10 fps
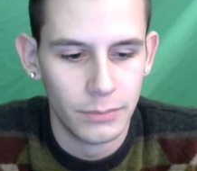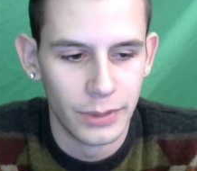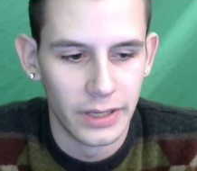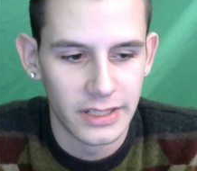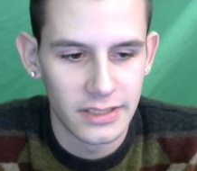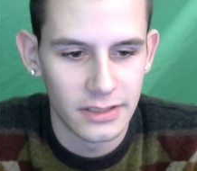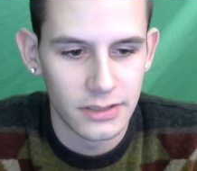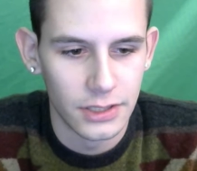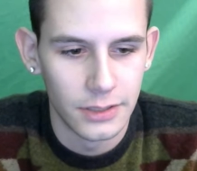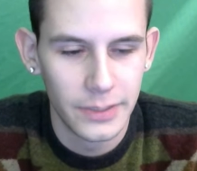But
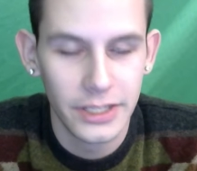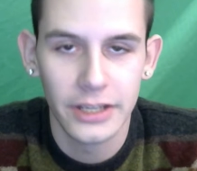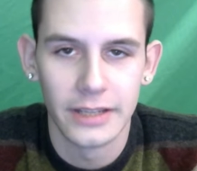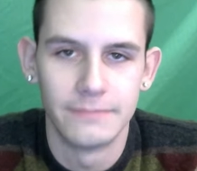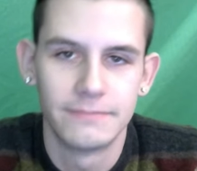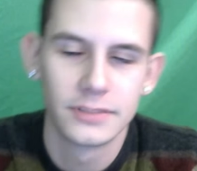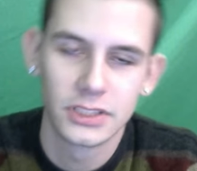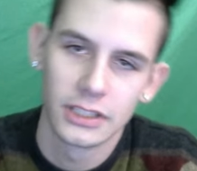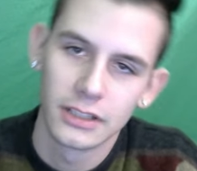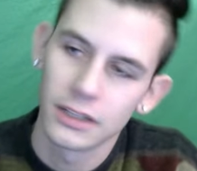it's gonna be good. It's gonna be